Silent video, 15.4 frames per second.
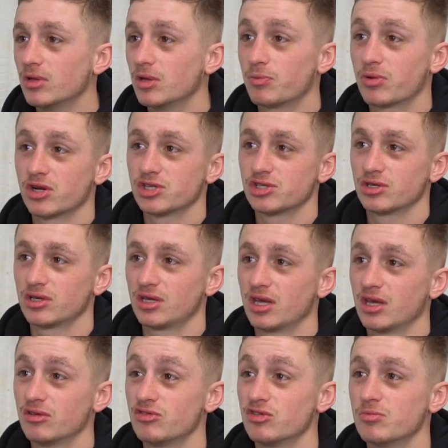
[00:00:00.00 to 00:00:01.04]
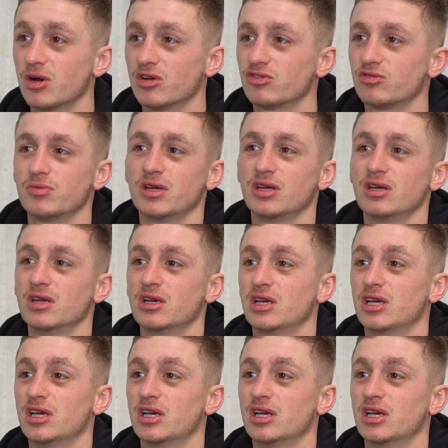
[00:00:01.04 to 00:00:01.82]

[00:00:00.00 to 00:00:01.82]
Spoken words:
the pressure getting too much for me.